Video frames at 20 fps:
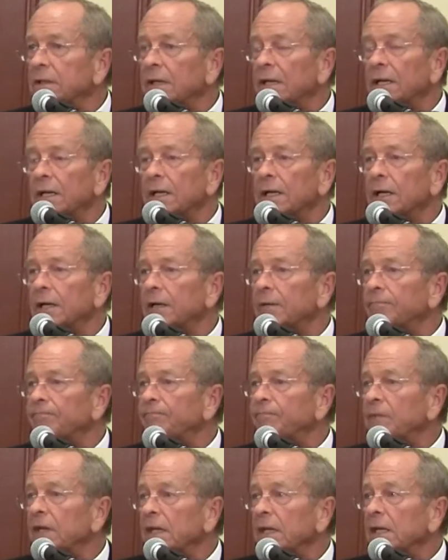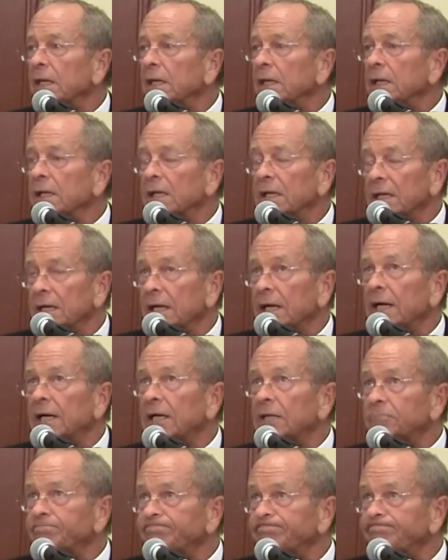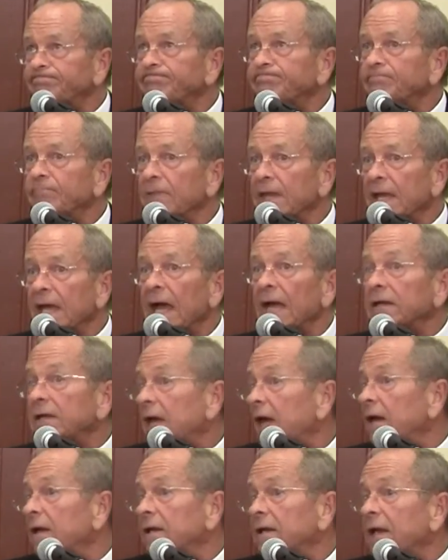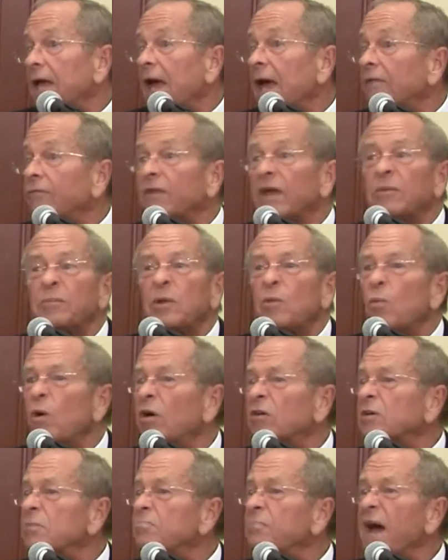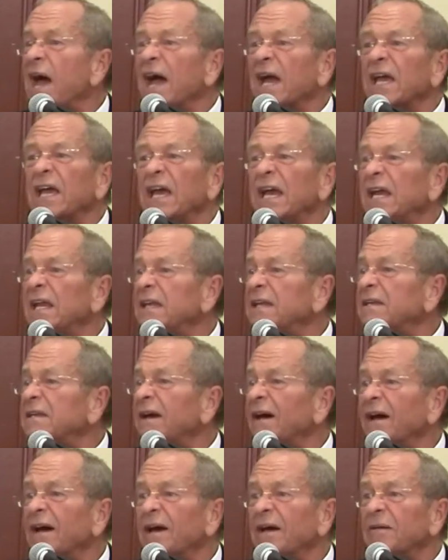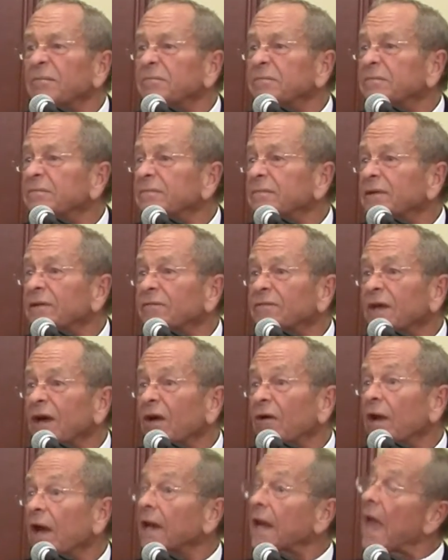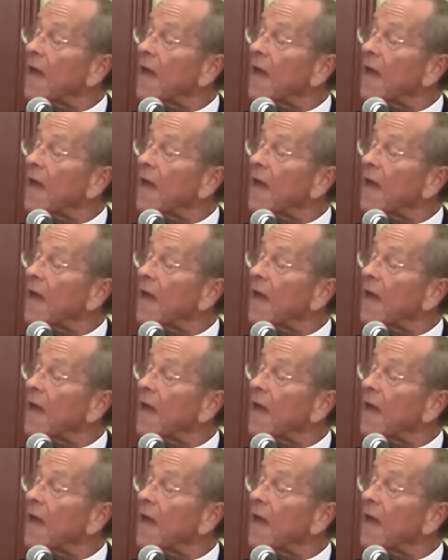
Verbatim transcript: Um, um, And, and, and they'd be welcome back any time of day or night.